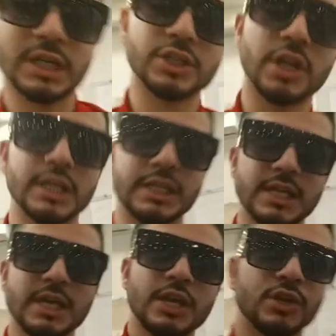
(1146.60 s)
are Chinese.
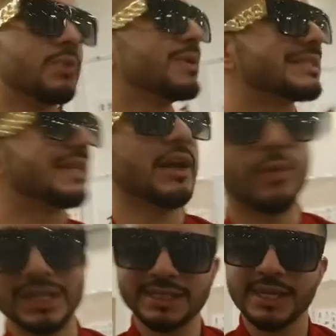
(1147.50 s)
Do you understand
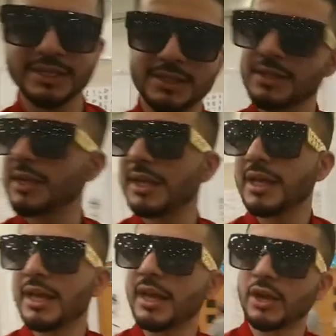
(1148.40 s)
what it says?
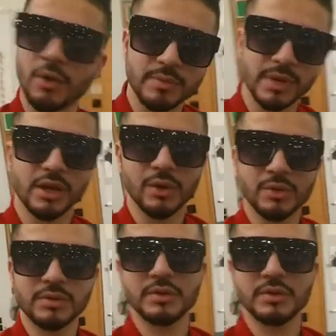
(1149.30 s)
Comment below,